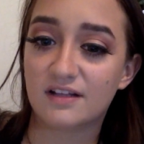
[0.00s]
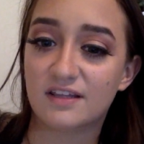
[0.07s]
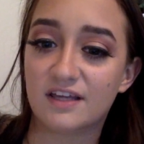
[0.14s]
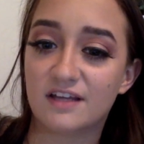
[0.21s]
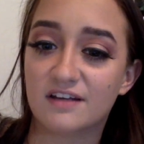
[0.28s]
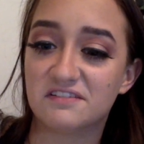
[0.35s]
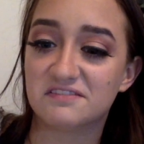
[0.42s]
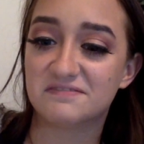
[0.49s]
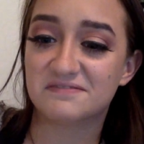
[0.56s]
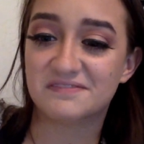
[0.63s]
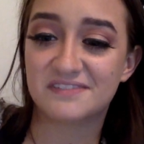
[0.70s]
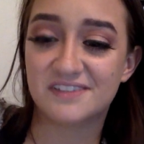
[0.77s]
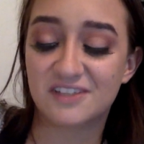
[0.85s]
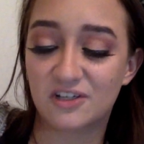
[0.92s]
then
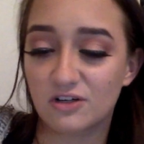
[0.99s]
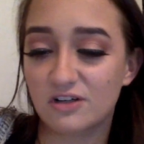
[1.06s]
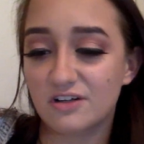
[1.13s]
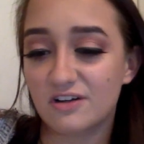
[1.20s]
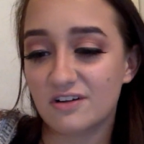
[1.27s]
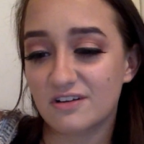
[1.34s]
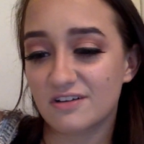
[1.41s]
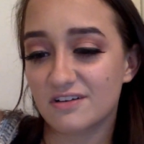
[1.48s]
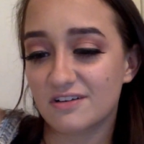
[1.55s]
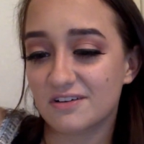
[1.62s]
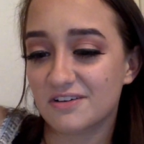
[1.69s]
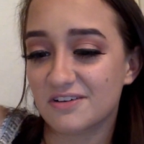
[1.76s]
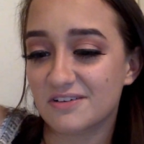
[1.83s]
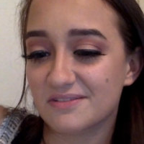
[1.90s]
you're
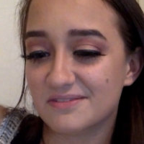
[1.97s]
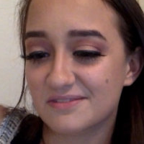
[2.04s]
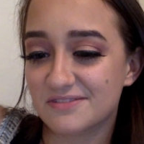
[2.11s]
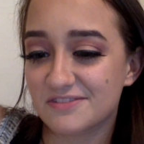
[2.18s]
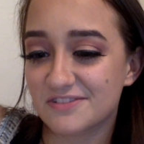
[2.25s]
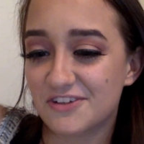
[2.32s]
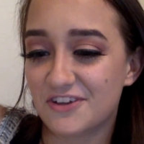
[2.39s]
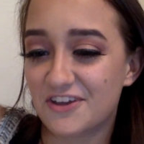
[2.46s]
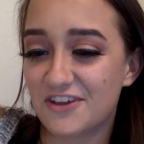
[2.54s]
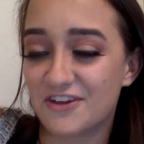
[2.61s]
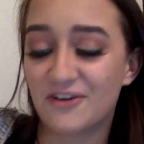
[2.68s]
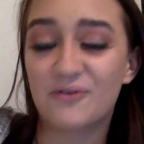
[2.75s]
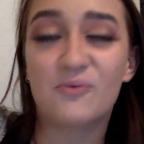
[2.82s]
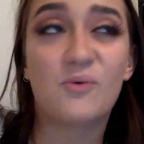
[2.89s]

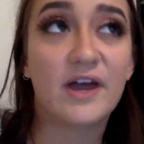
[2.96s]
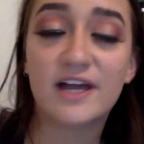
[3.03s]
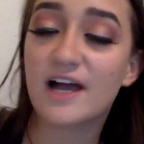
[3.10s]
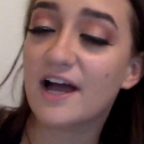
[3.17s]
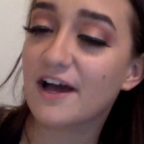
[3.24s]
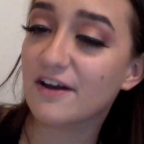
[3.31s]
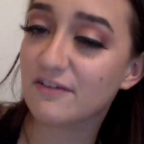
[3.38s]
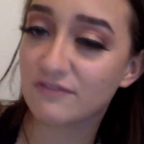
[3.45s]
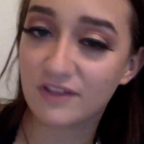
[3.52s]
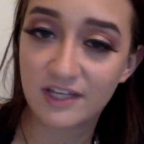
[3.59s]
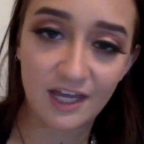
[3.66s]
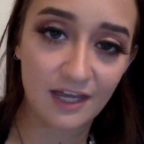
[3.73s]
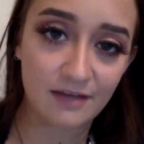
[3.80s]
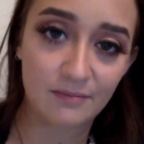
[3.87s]
you're way ahead of the
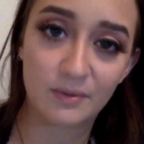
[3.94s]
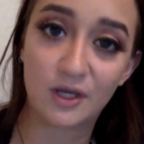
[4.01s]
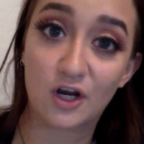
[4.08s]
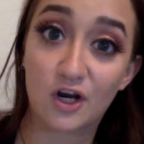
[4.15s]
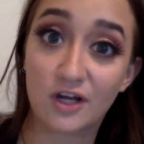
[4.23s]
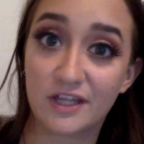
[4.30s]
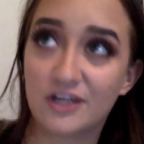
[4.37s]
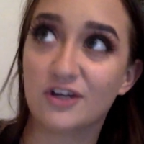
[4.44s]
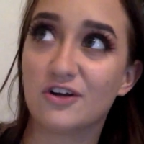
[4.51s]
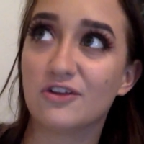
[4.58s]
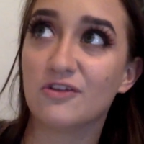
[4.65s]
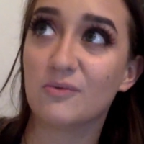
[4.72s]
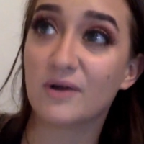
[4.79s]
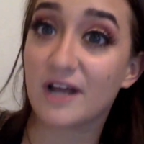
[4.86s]
game here. Like
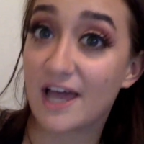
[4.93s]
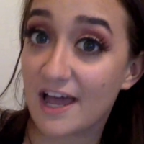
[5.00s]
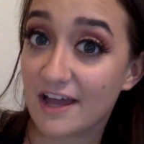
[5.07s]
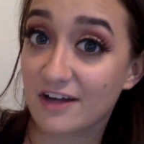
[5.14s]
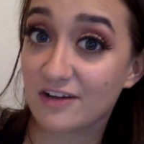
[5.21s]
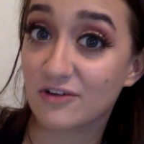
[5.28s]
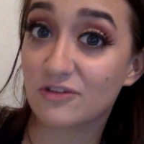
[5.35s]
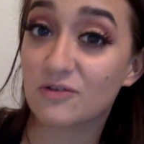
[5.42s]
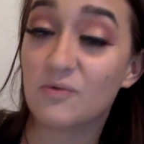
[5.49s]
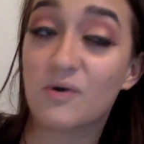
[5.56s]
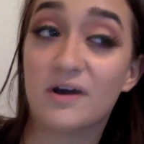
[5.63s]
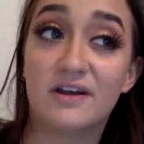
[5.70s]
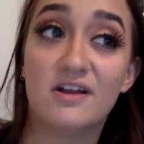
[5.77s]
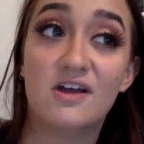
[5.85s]
you're the one ahead. You're the
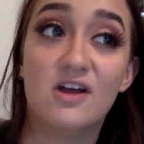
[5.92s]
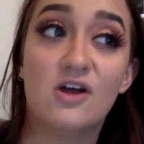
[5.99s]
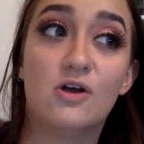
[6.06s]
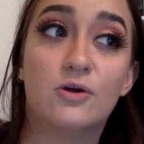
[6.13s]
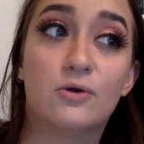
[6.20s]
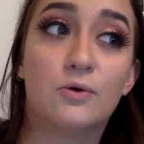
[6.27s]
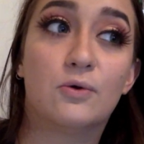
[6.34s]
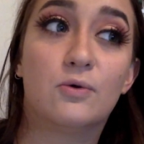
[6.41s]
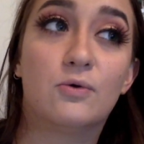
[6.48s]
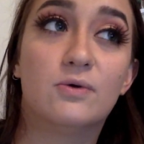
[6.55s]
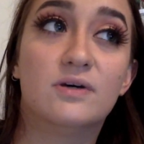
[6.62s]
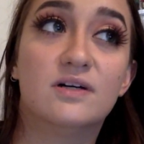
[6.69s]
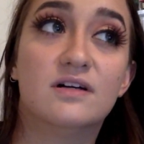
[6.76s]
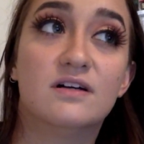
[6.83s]
one
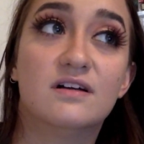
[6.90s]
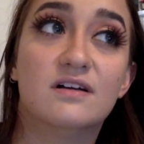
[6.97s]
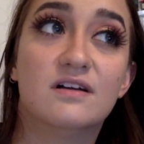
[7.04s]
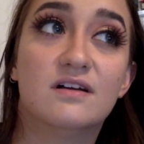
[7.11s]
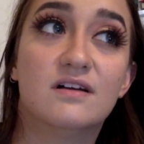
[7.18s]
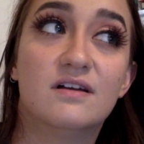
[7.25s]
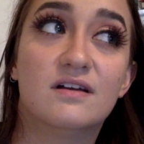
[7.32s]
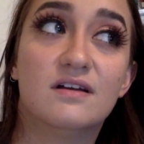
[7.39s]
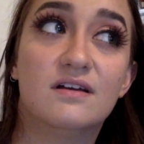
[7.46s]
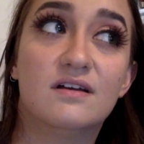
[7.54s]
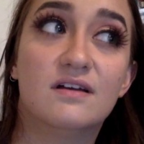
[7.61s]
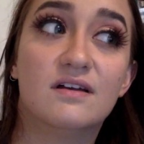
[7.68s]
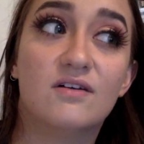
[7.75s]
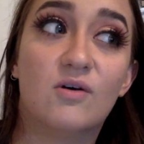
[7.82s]
who
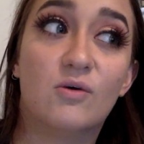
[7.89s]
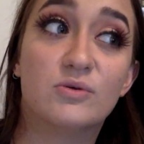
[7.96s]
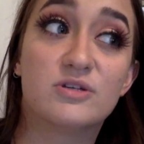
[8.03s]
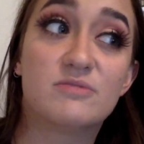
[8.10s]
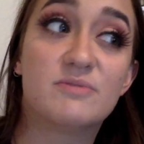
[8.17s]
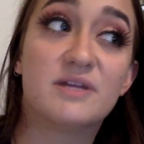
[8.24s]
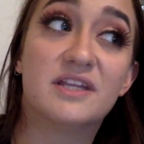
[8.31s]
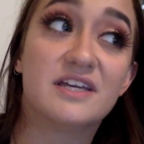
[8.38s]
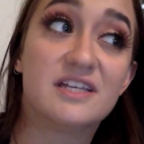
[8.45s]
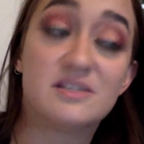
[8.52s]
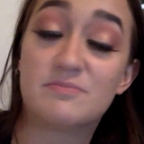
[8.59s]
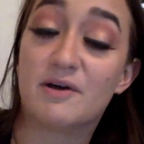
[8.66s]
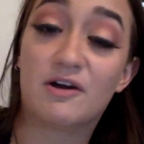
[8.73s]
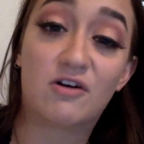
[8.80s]
ultimately
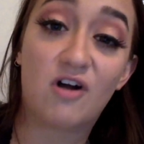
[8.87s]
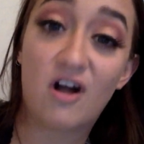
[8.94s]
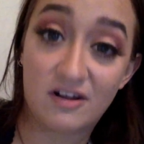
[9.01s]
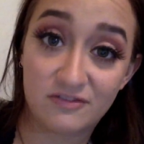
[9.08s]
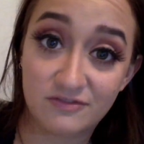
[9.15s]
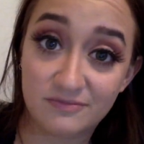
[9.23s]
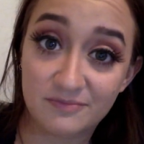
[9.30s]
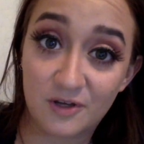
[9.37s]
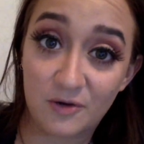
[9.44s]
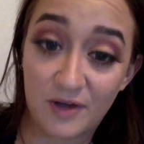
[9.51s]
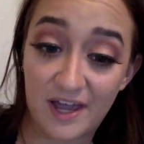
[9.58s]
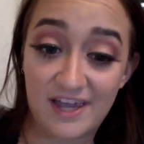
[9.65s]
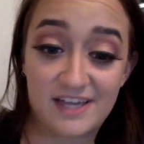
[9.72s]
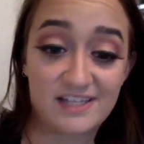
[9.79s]
is better off.
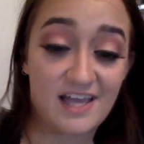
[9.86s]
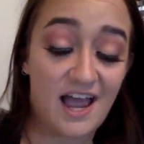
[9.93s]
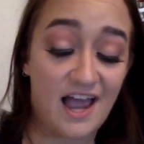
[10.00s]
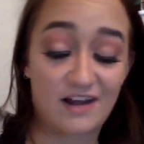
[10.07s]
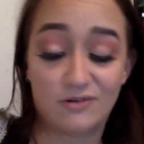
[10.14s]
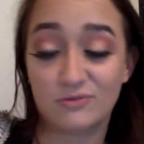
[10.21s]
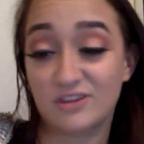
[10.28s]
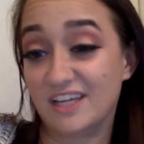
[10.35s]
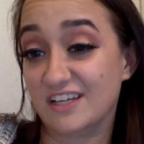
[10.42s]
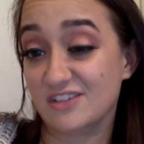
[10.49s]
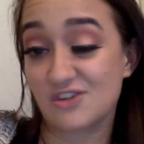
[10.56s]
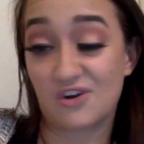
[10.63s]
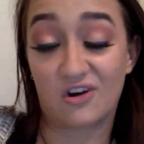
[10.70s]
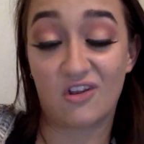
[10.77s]
Okay? I don't think
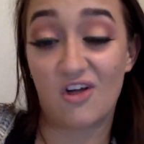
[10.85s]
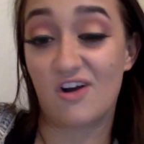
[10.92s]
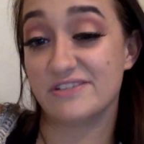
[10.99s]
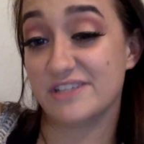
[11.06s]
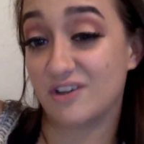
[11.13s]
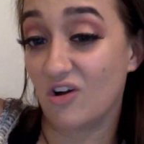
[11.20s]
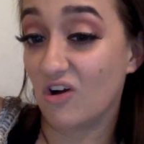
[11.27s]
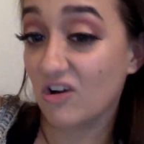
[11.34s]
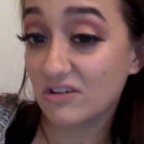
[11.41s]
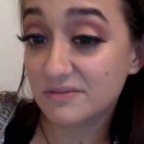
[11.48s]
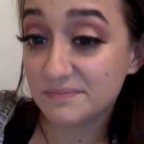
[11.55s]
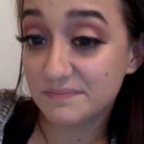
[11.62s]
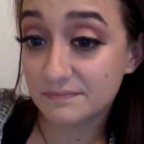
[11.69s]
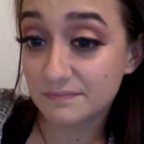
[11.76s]
it's her loss at all.